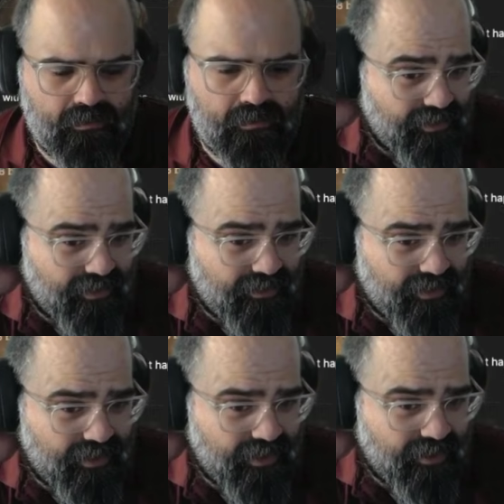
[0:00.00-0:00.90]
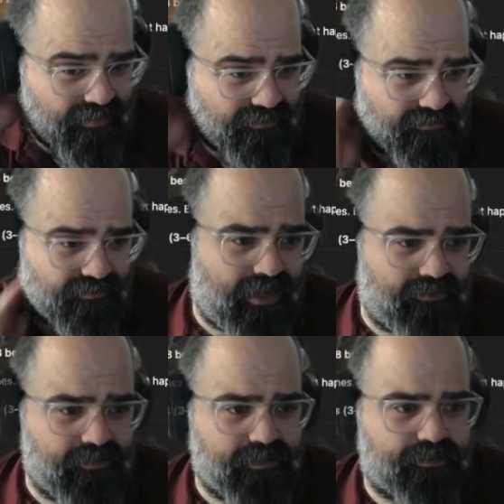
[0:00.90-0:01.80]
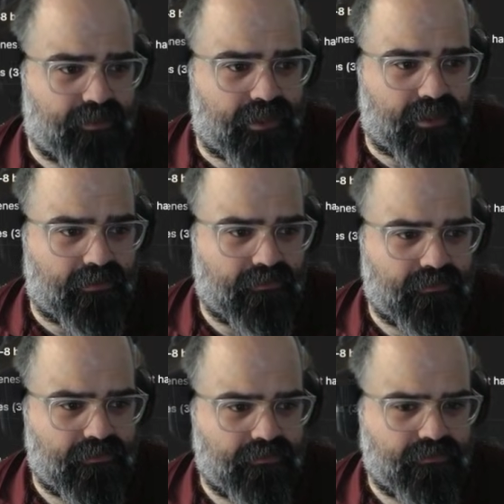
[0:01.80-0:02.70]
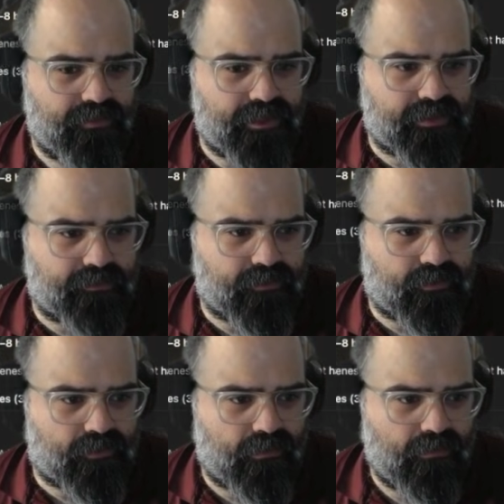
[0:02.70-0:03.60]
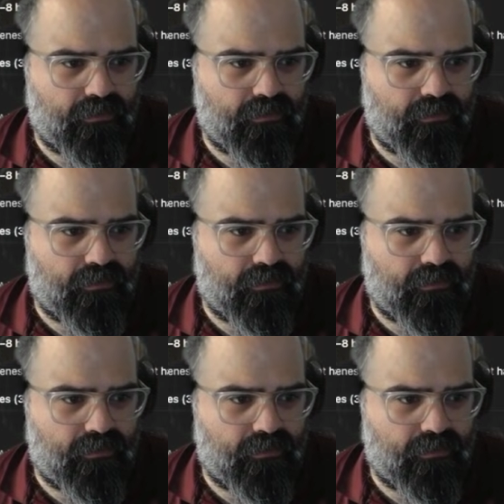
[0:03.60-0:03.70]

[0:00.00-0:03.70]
And then that one was pretty smooth,